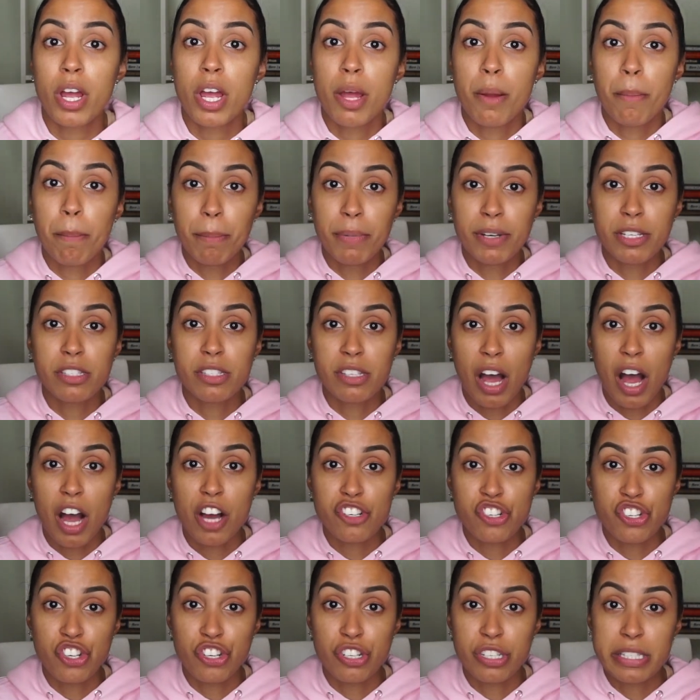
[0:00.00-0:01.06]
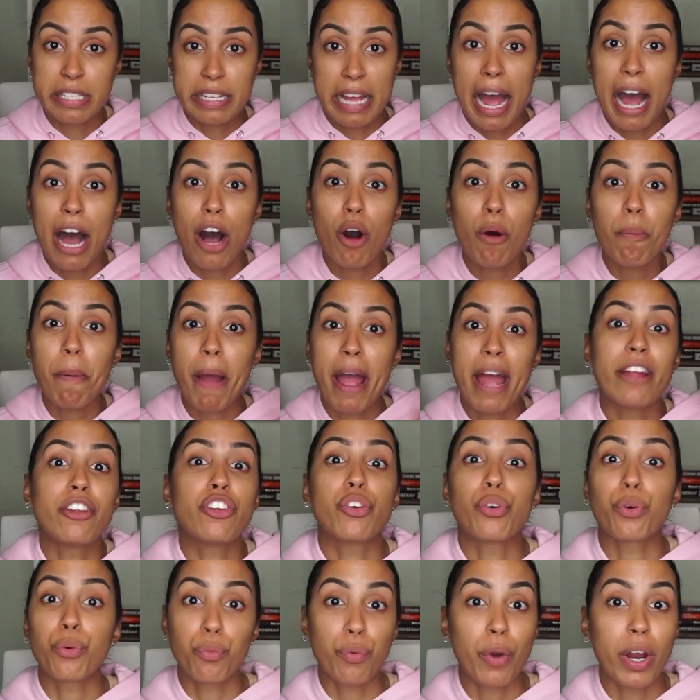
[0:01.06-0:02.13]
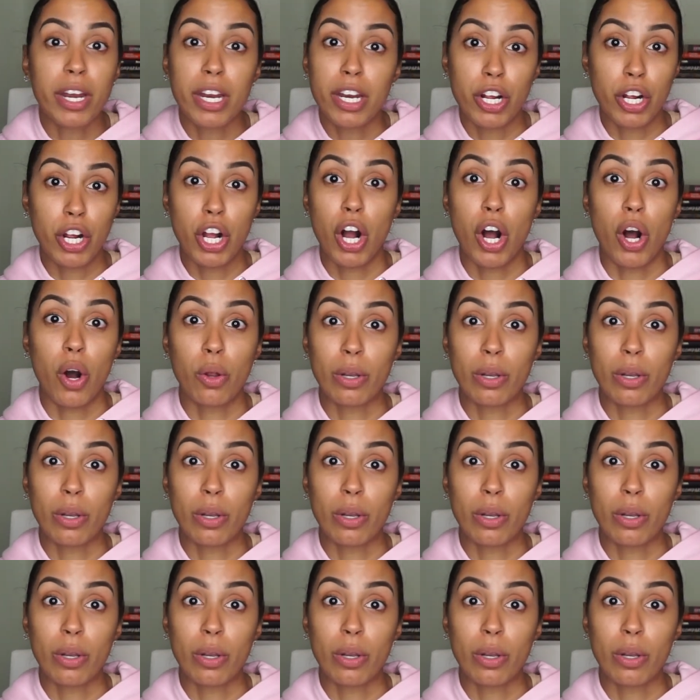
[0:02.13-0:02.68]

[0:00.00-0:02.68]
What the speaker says: massage your scalp, and you're ready to go.